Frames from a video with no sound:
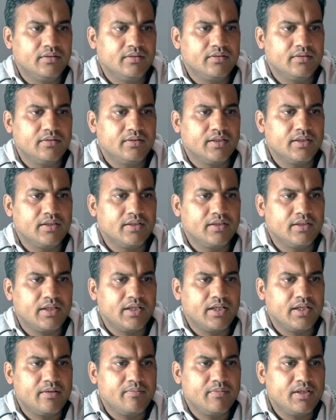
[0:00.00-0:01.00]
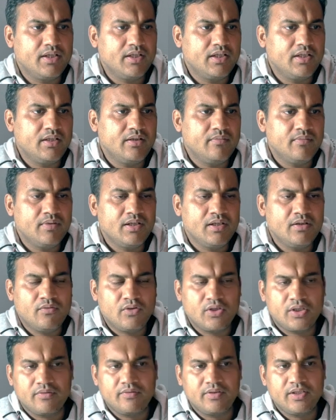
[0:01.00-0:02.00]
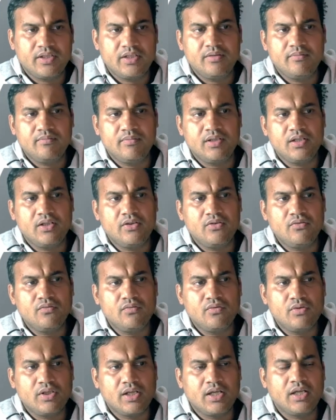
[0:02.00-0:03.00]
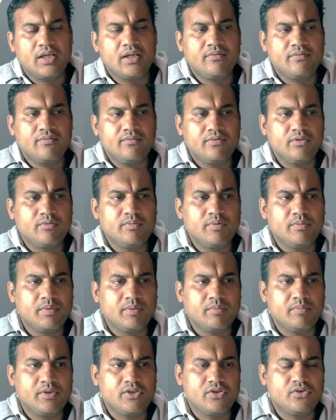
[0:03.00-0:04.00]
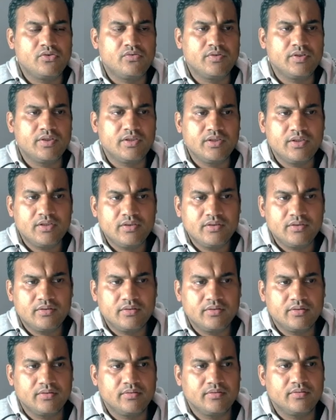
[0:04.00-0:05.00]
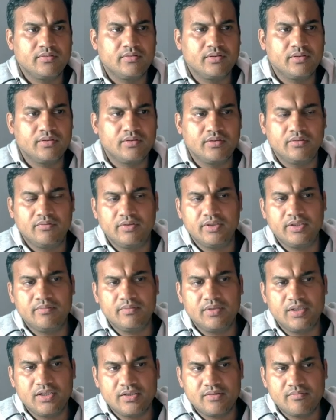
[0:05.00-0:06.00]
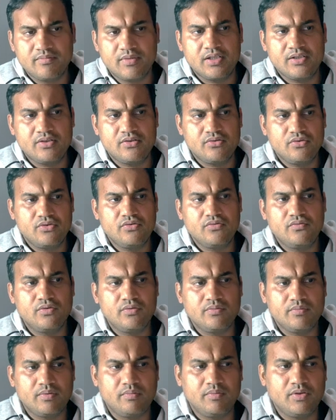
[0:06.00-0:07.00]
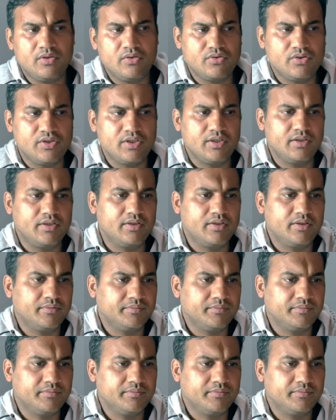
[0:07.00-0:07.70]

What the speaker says: Then admin email, whatever email you would have would be published over here. Our email is masked, so you won't be able to see it.